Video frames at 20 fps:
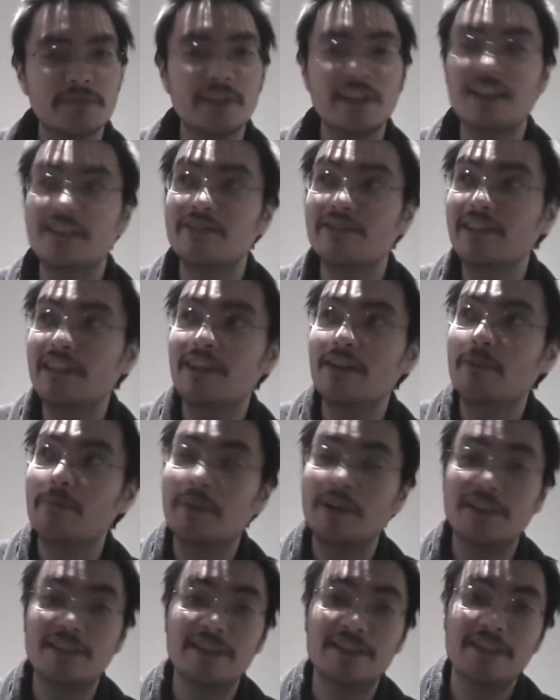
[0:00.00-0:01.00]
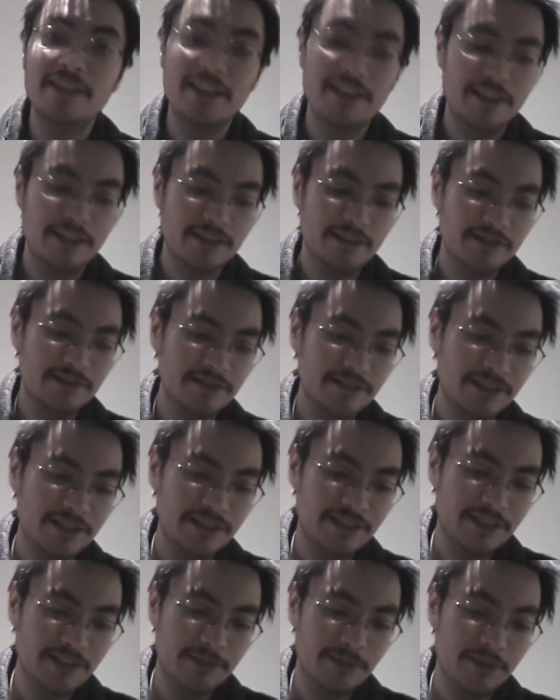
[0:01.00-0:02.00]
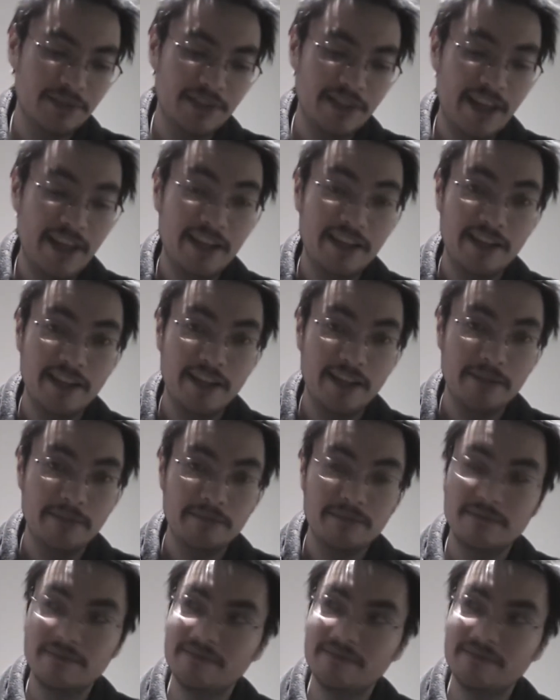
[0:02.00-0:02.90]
And really not much to say. Just wasn't that good a game.